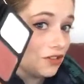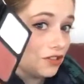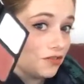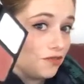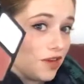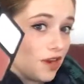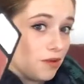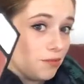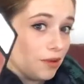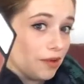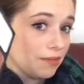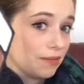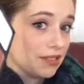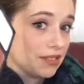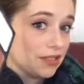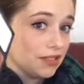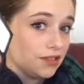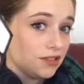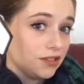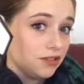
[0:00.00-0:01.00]
is very
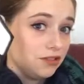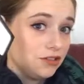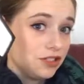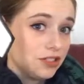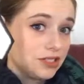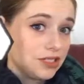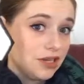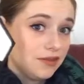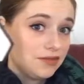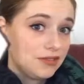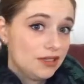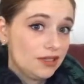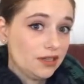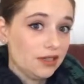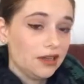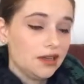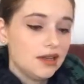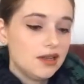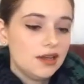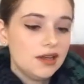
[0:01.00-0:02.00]
pigmented, so you just have to
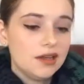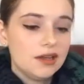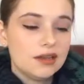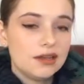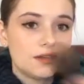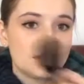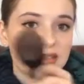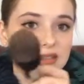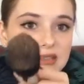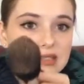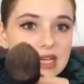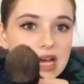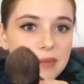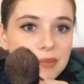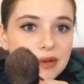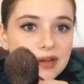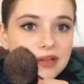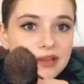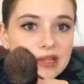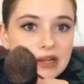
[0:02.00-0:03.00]
tap
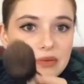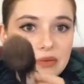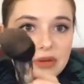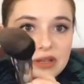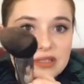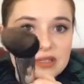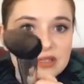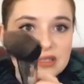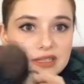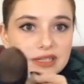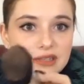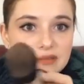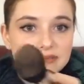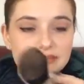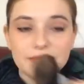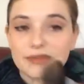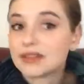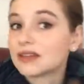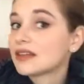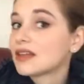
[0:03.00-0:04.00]
it in there once, see?
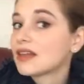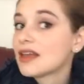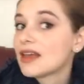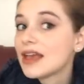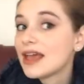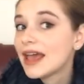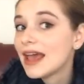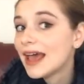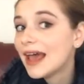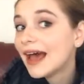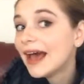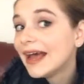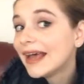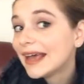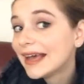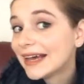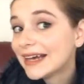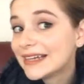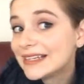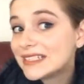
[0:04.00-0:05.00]

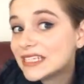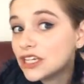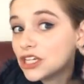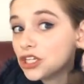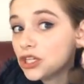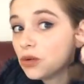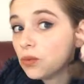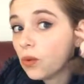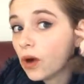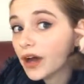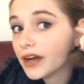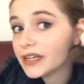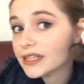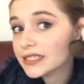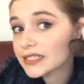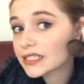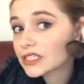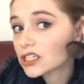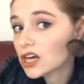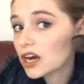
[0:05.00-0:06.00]
And you wanna
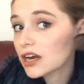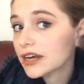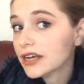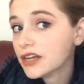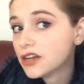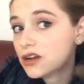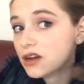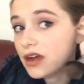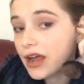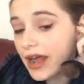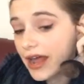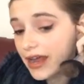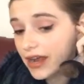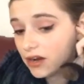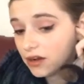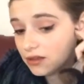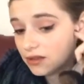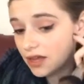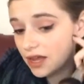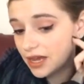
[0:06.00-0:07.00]
start at your
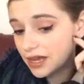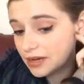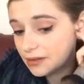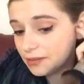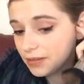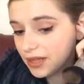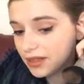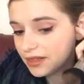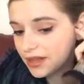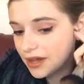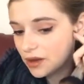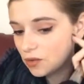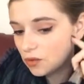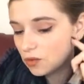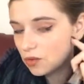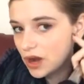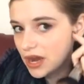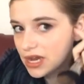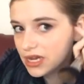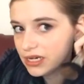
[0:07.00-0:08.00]
hairline, but like
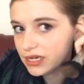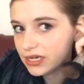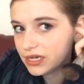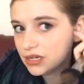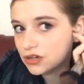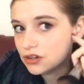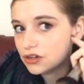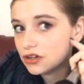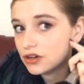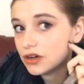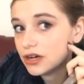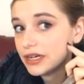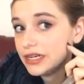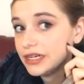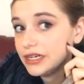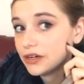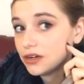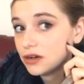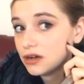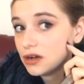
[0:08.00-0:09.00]
right near your
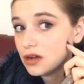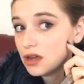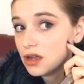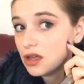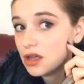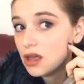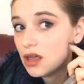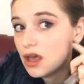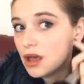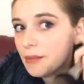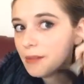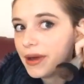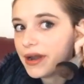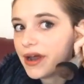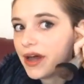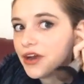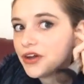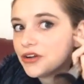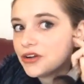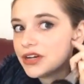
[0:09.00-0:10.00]
ear, but
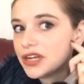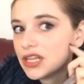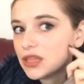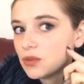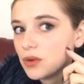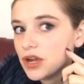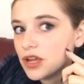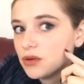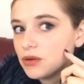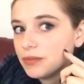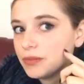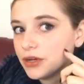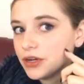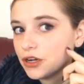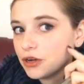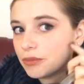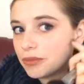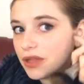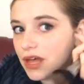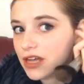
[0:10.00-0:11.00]
underneath where you would put your
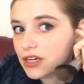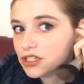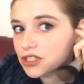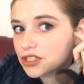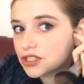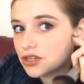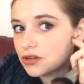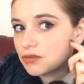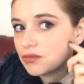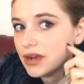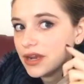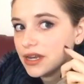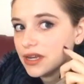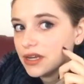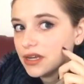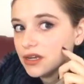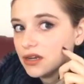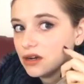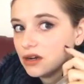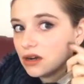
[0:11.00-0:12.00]
blush. So right
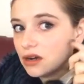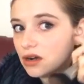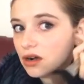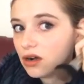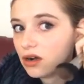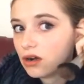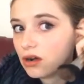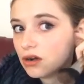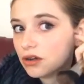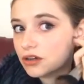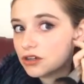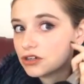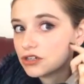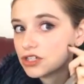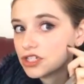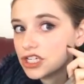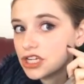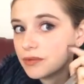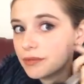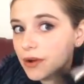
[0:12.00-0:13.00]
here on your
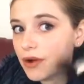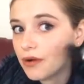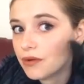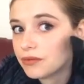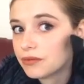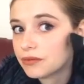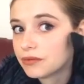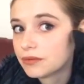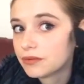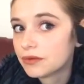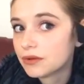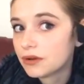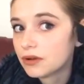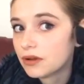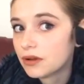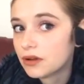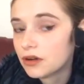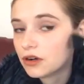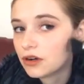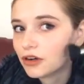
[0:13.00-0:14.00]
cheekbone
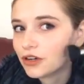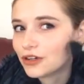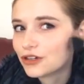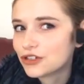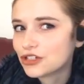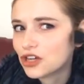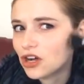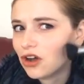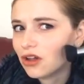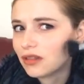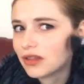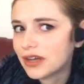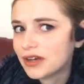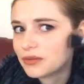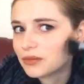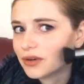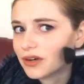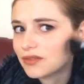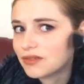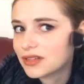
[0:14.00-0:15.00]
or your jawline,
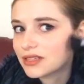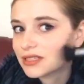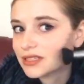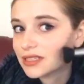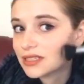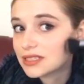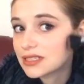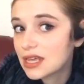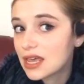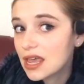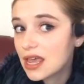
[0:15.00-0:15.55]
whatever this is.